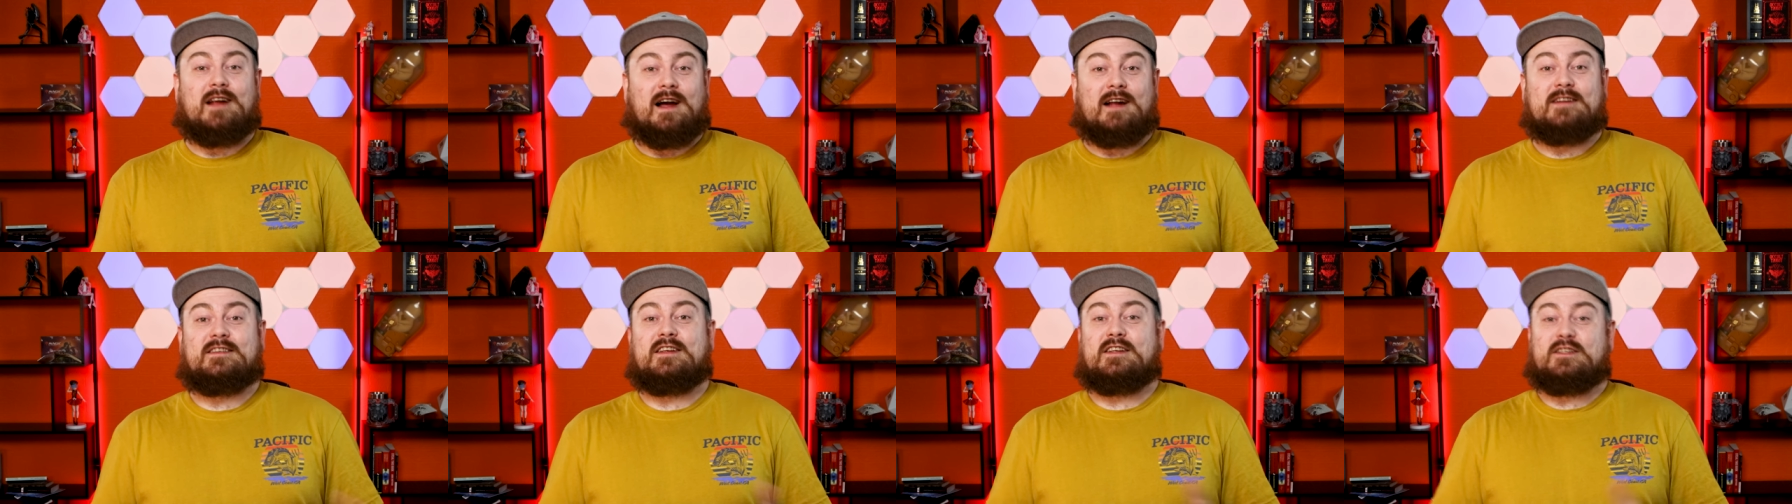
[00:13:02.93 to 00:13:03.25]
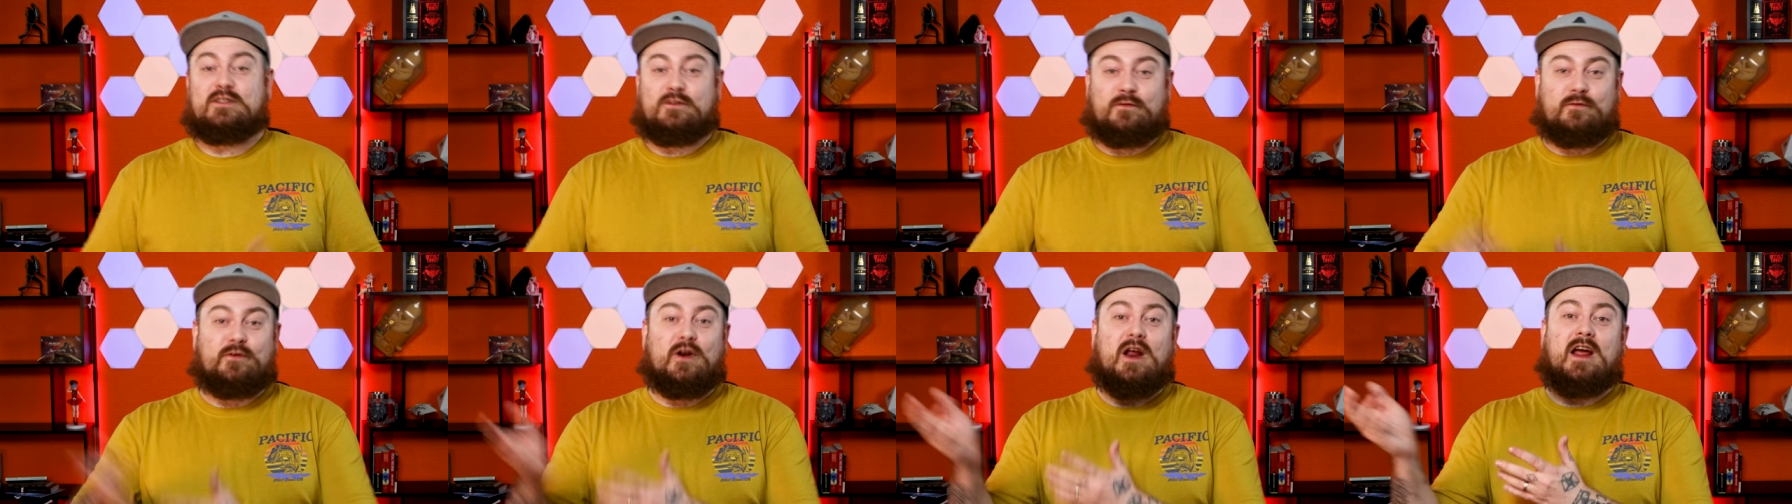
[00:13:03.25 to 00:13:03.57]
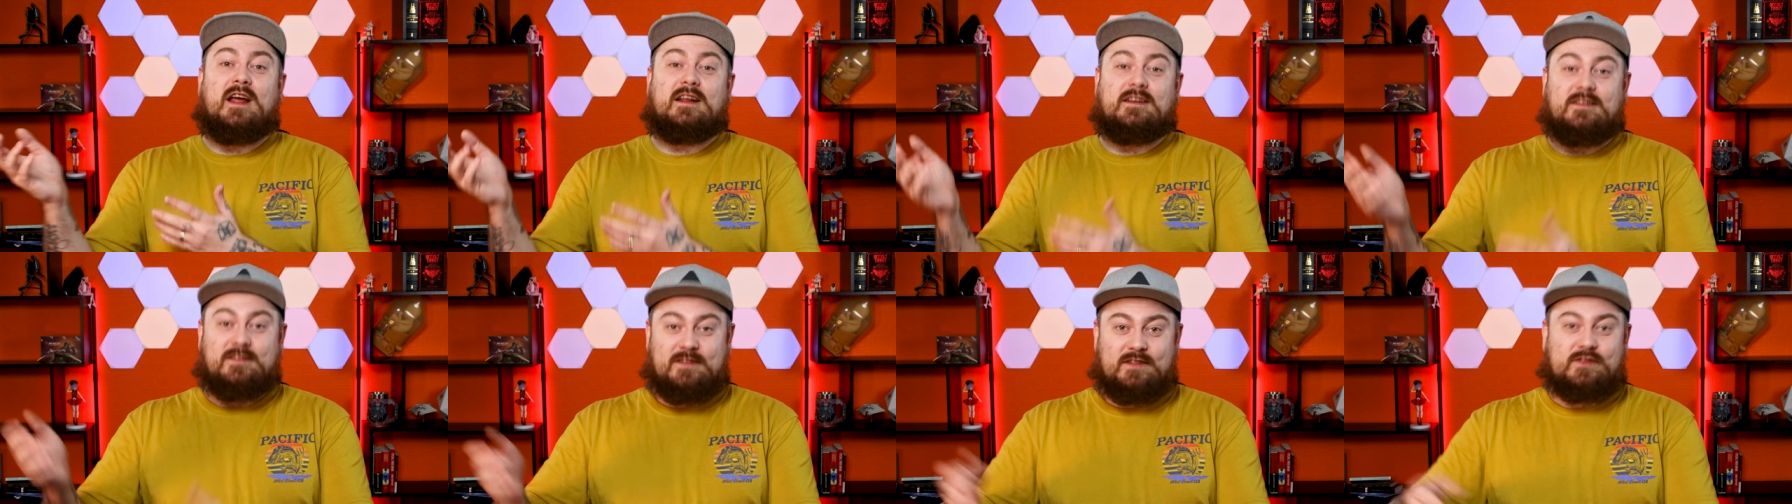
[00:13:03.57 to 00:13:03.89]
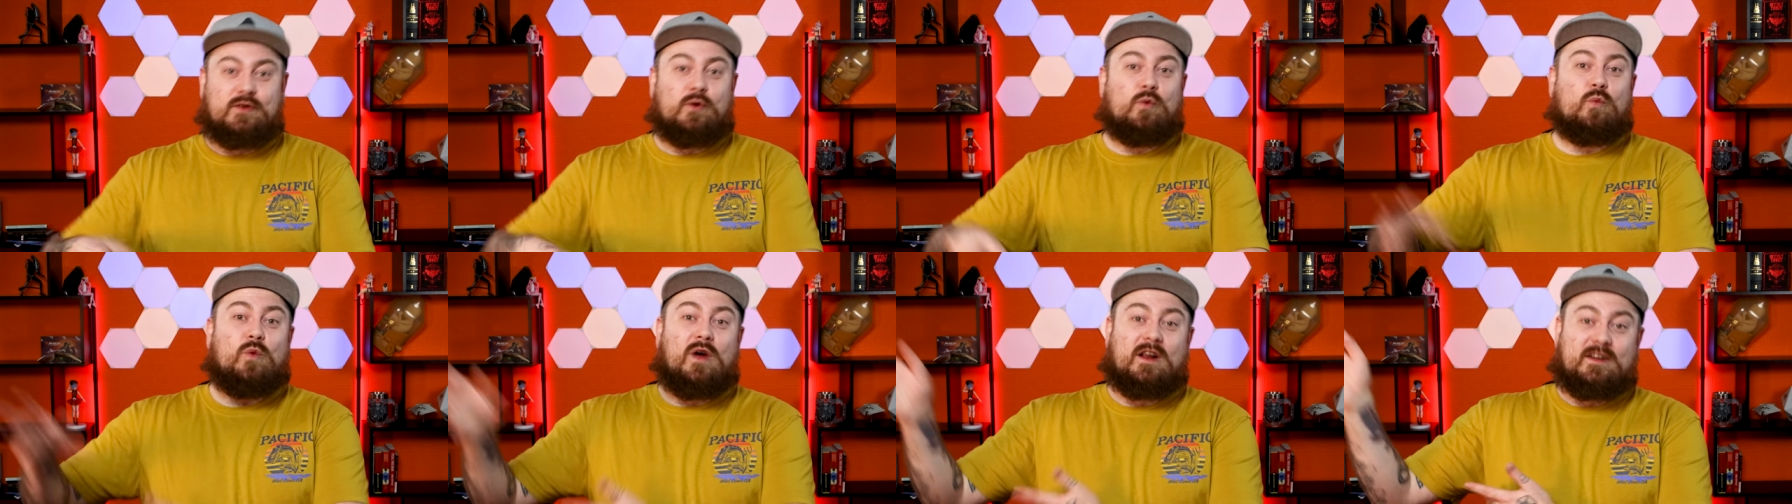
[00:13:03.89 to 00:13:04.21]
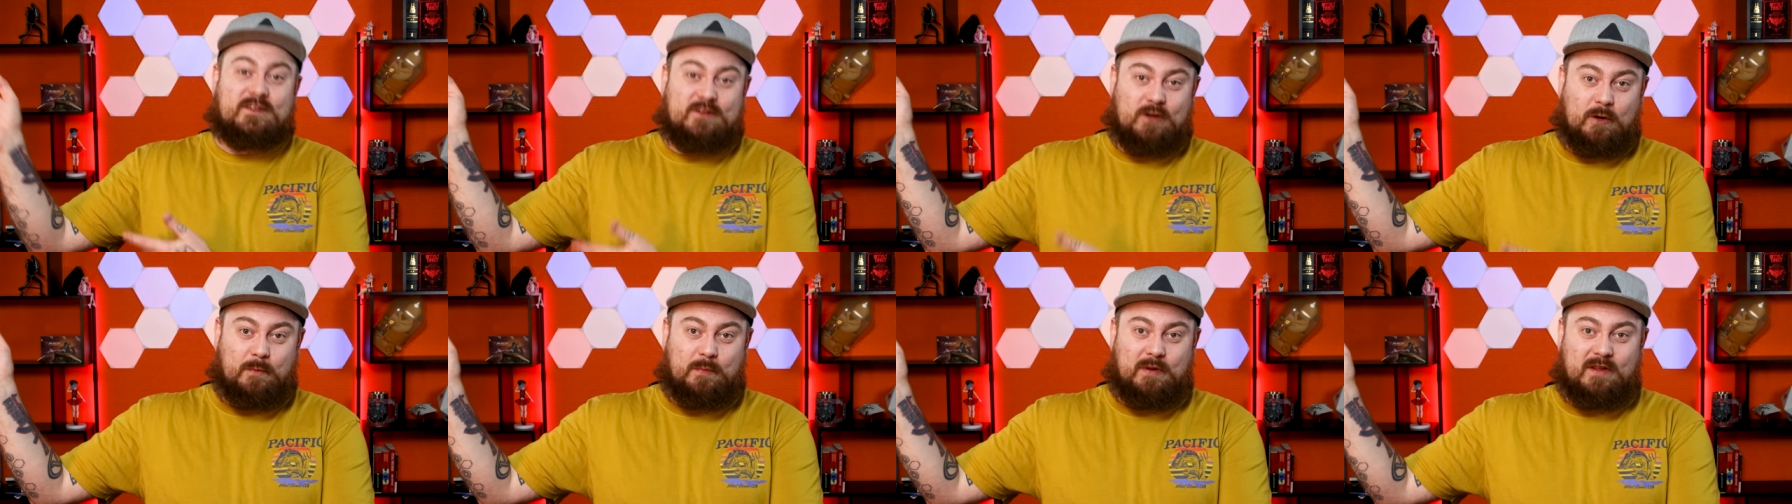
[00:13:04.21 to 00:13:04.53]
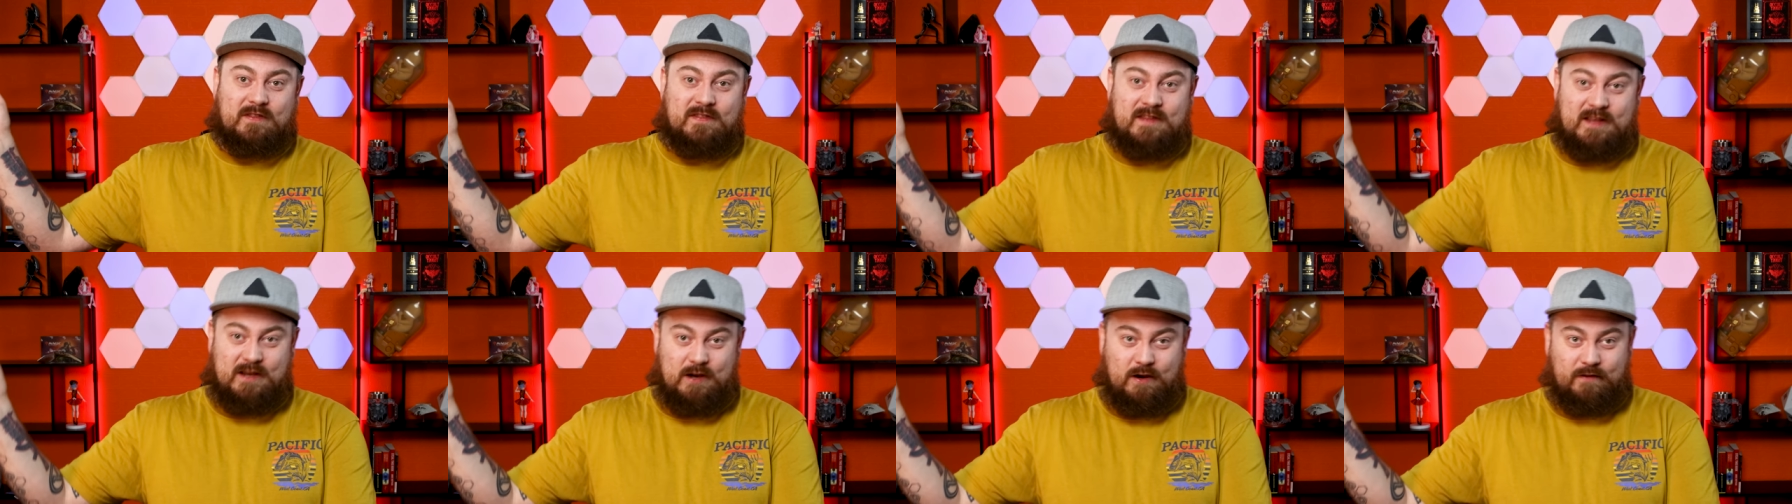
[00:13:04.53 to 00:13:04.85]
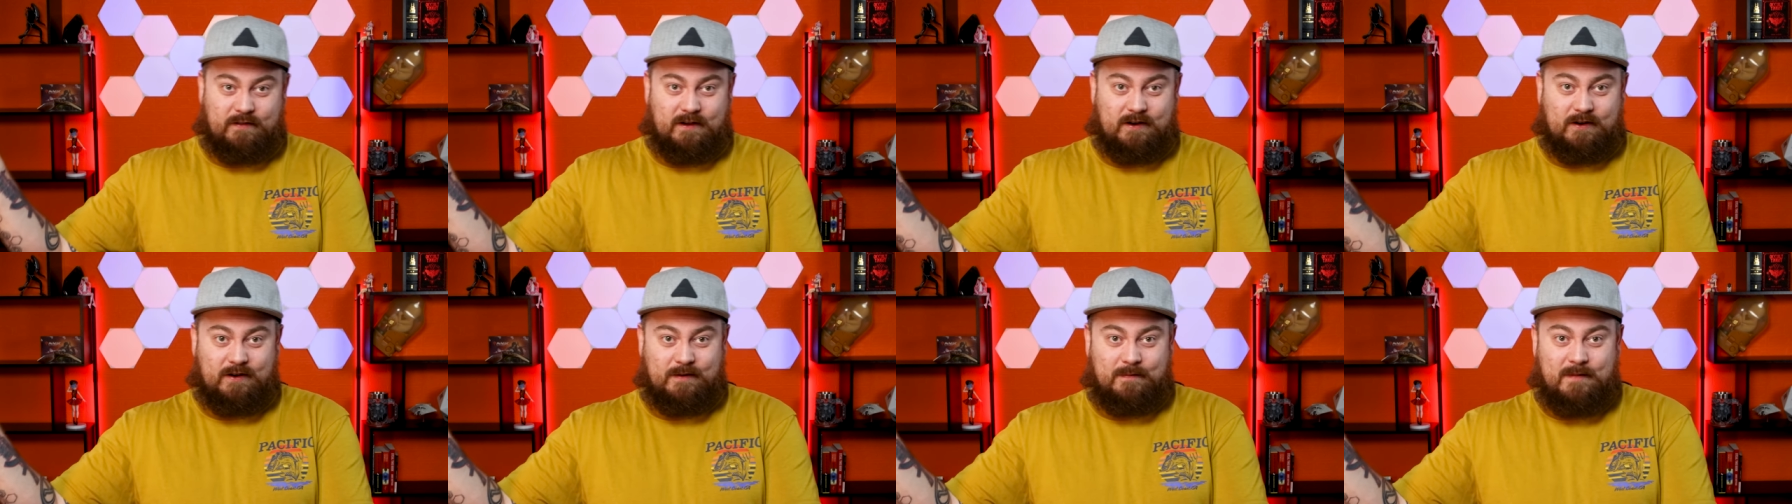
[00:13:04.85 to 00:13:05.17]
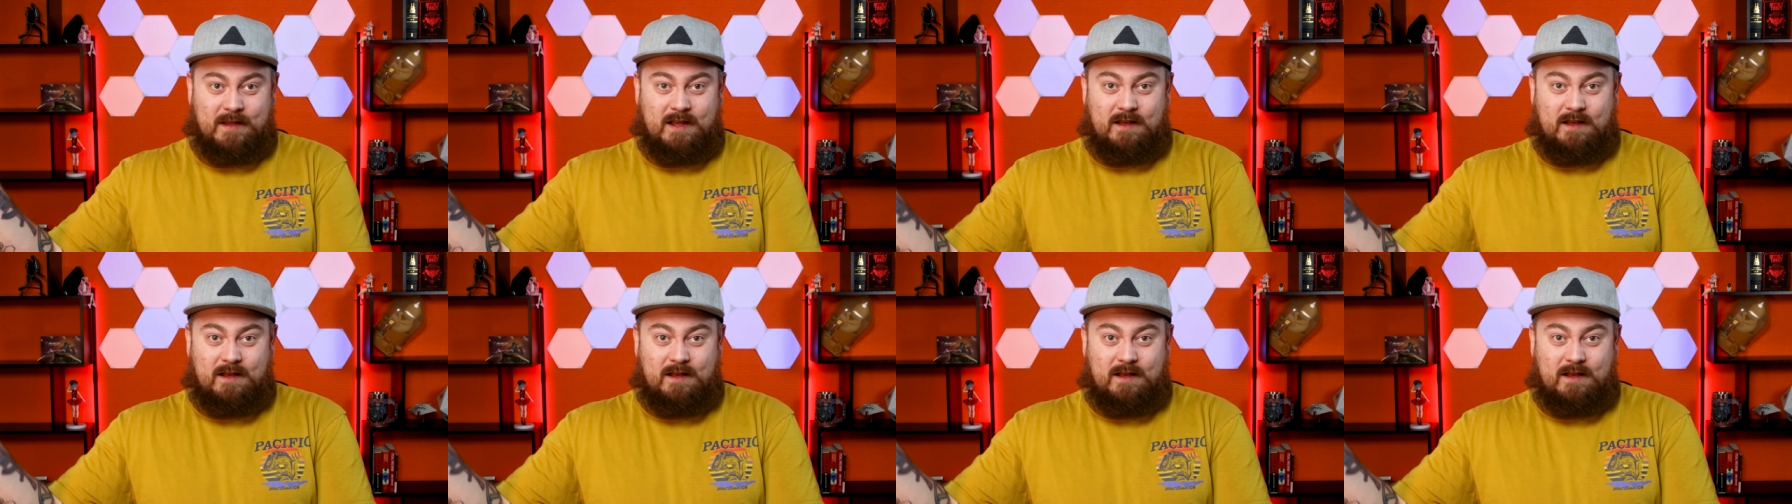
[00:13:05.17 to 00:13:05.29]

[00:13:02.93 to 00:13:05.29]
and his friends went up in the other.